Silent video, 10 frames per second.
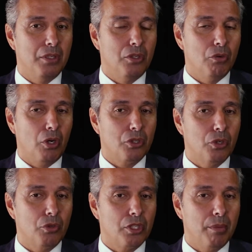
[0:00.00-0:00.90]
to
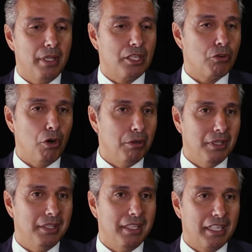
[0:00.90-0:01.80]
also some
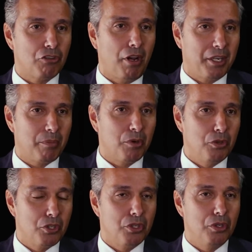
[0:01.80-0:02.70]
electronic
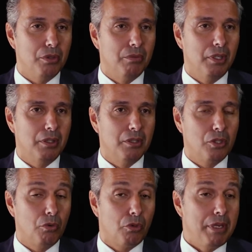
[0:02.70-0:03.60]
approach to
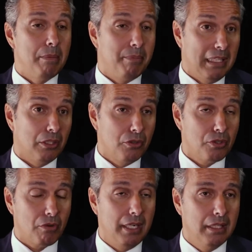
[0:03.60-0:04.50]
so three
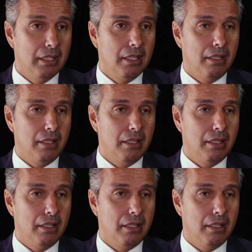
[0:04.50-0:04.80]
pillars, right?